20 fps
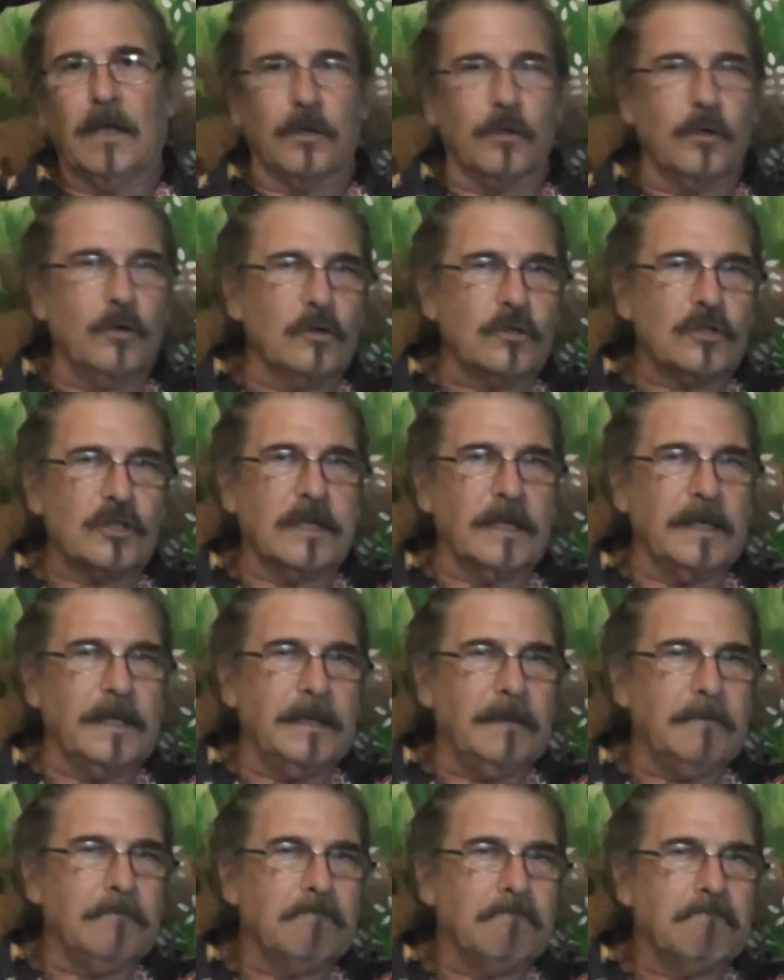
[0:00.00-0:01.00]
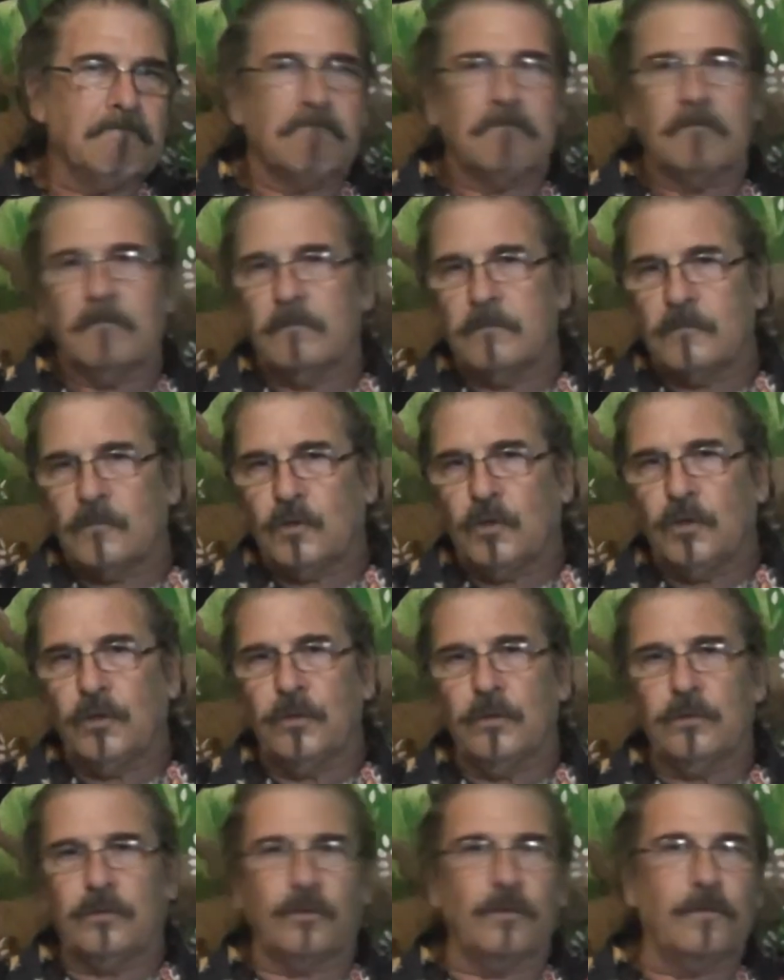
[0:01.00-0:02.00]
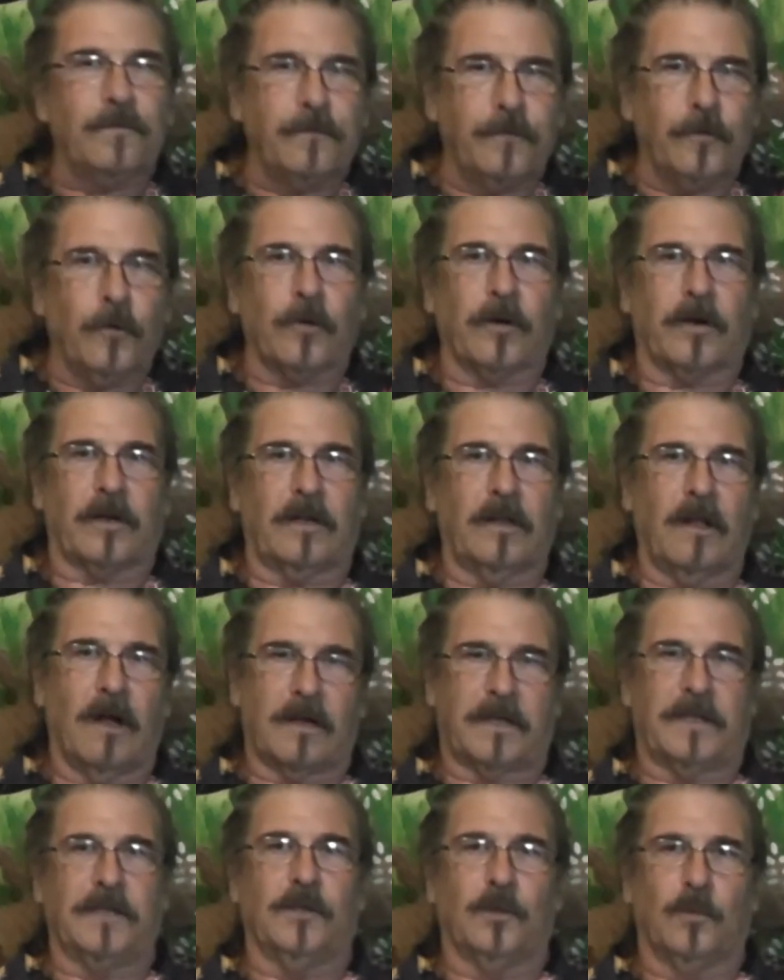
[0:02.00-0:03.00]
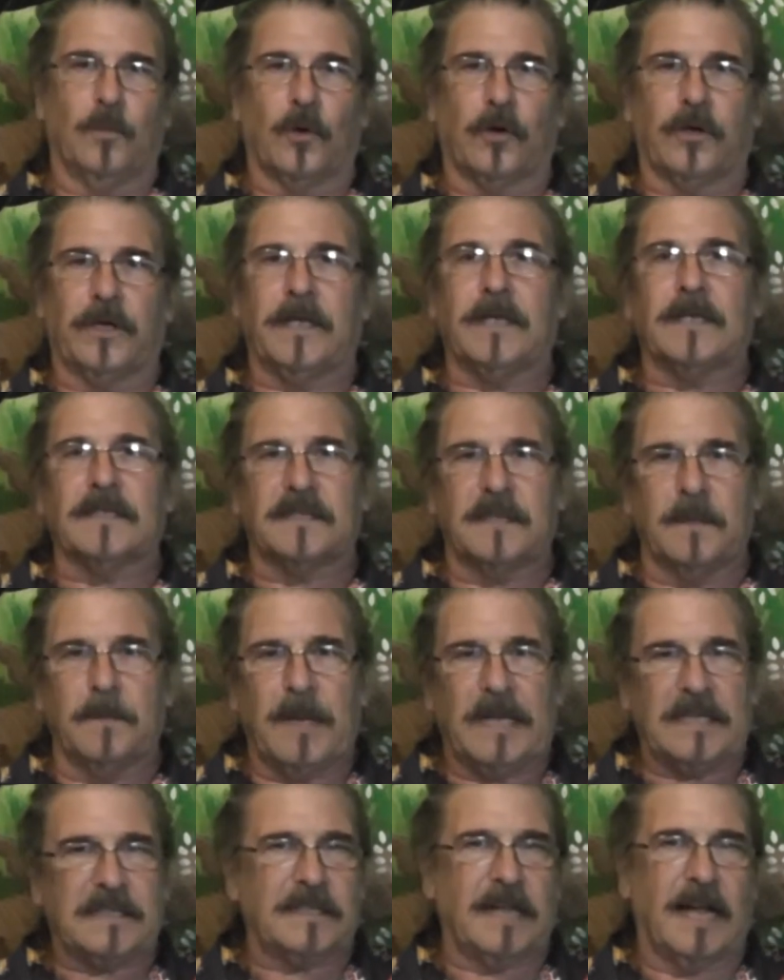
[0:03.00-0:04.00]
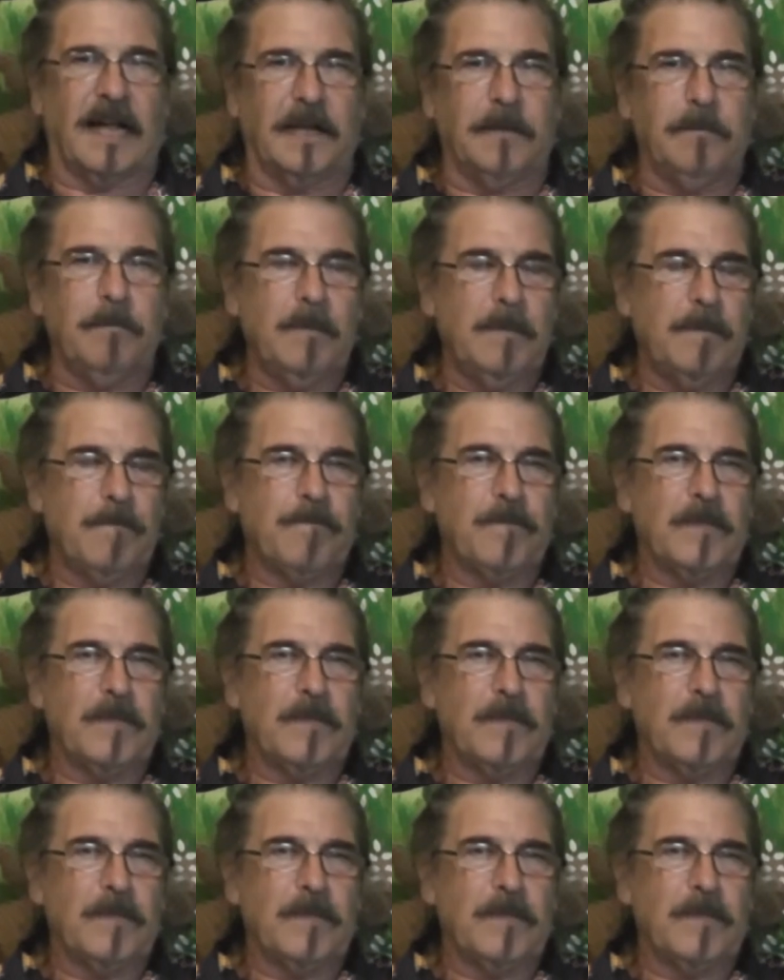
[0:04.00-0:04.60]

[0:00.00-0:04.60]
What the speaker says: Usually 2 to 4 o'clock in the morning is the best time